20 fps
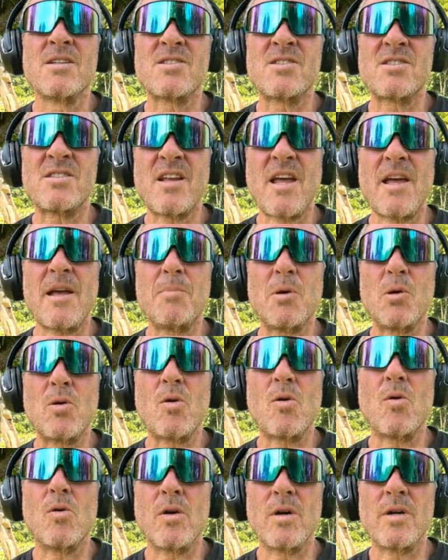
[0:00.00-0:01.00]

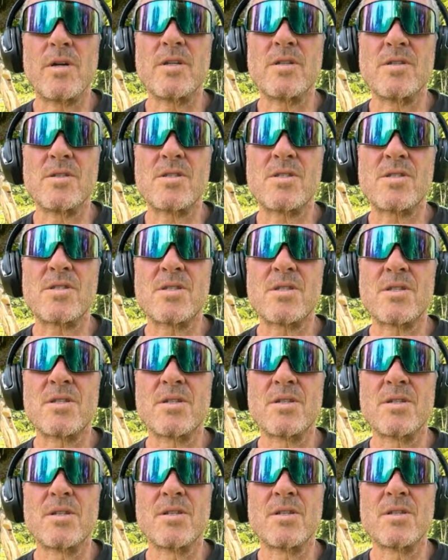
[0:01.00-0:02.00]
stable coins
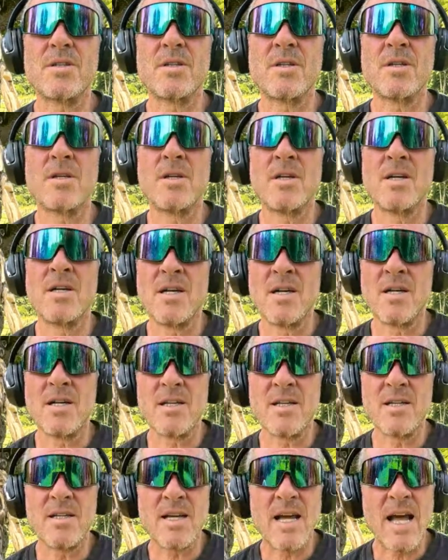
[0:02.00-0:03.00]

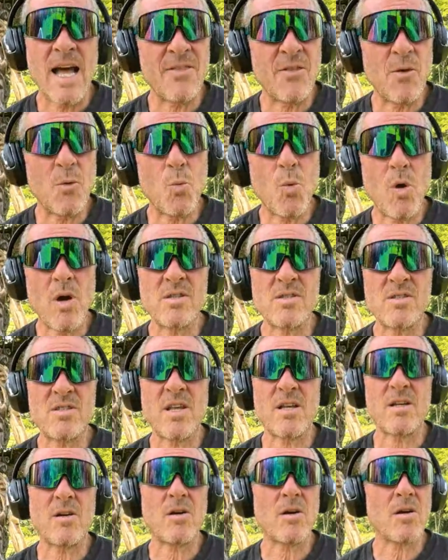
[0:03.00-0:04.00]
and the ones
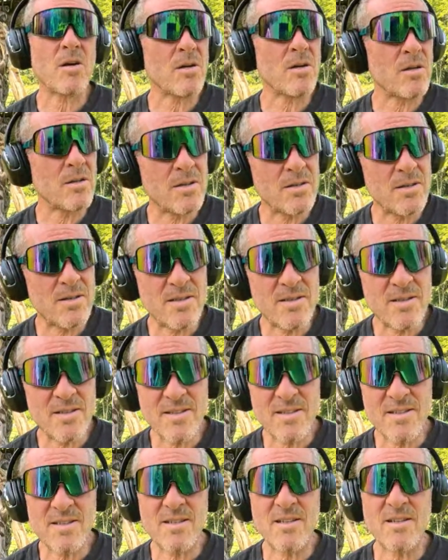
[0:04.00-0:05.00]
that are
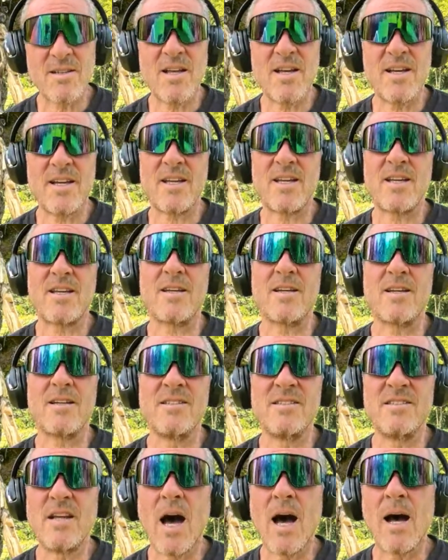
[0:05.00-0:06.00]
like
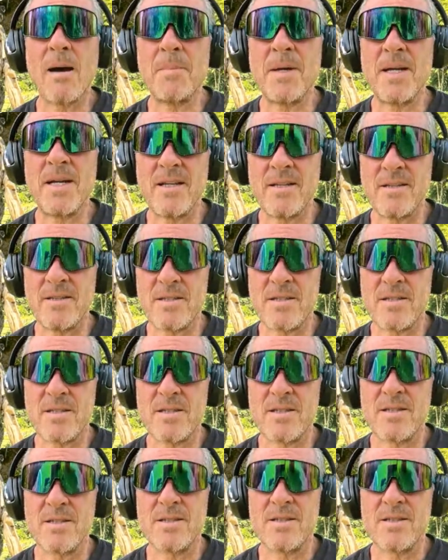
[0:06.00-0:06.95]
dominant